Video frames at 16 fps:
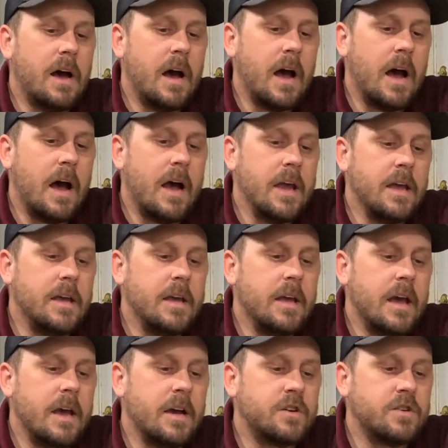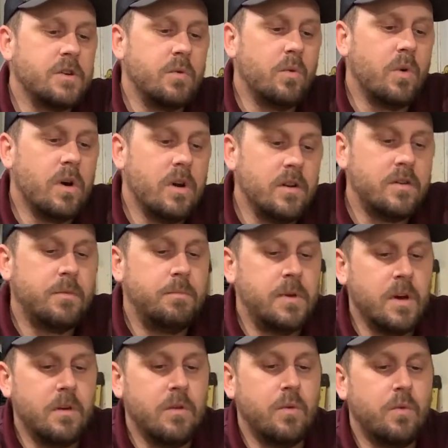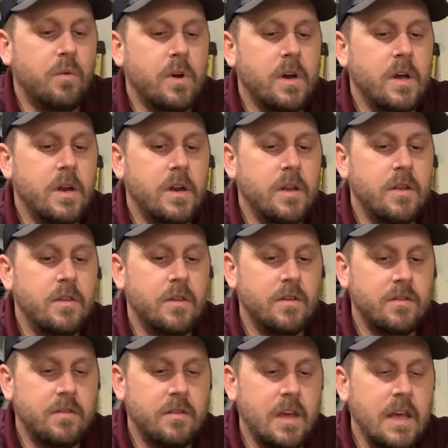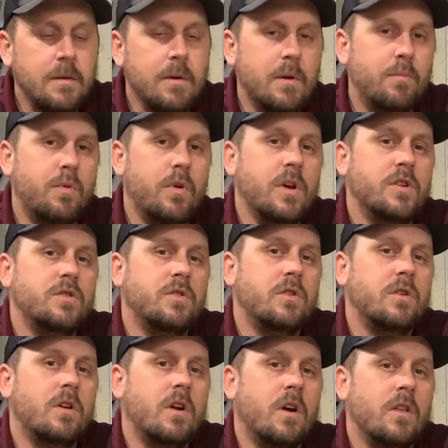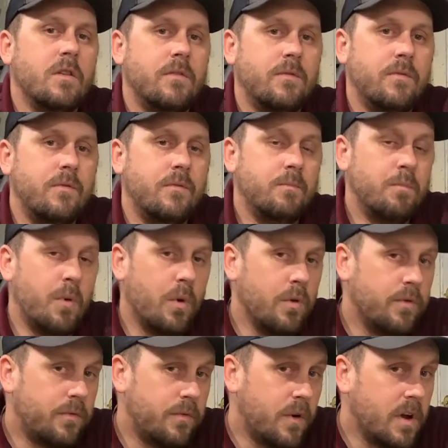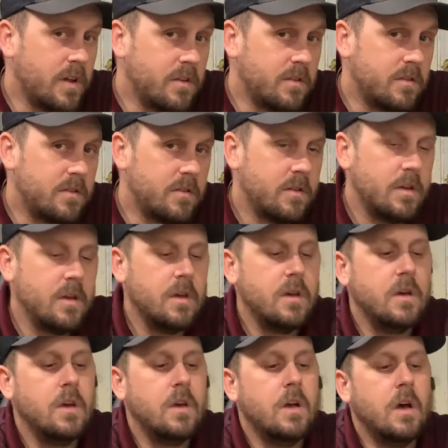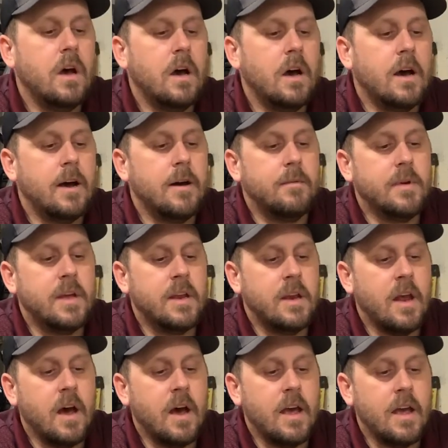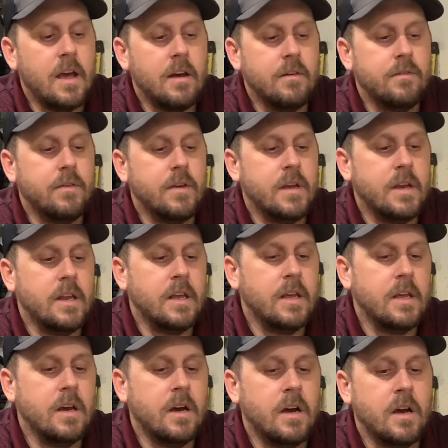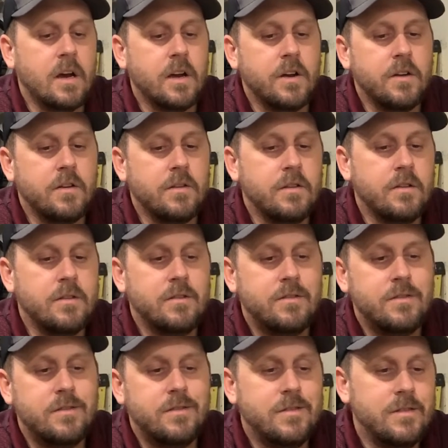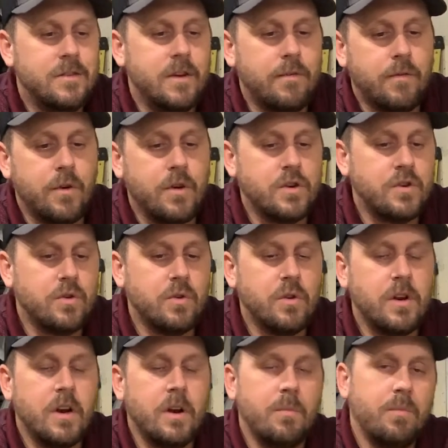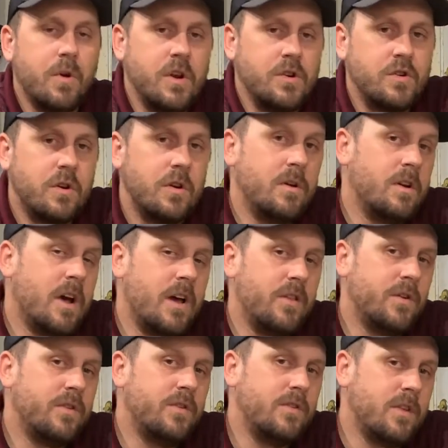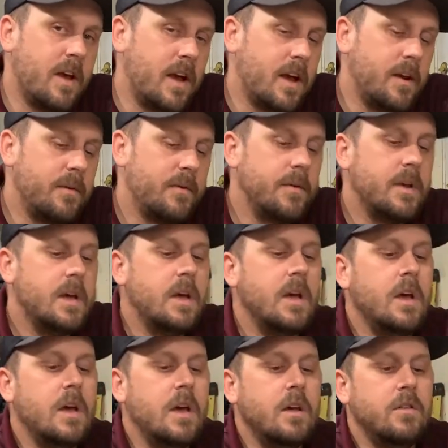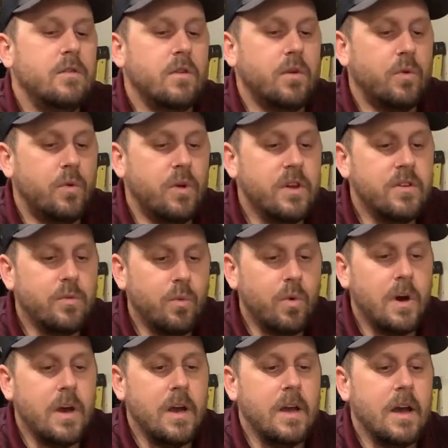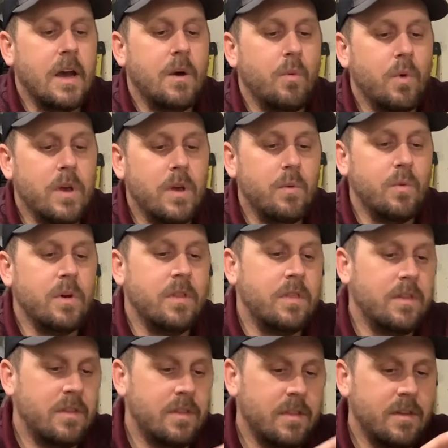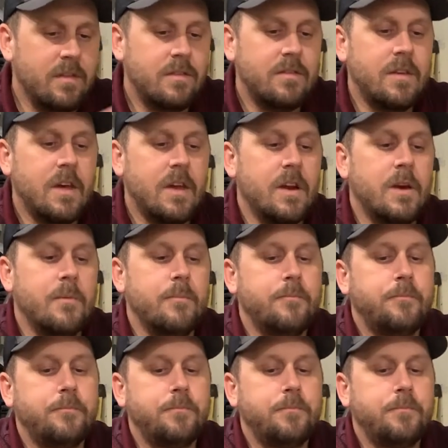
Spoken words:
I actually want to be able to run the same air pressure on both fronts and not have any differential in air pressure on either side. So the reason why I went with this setup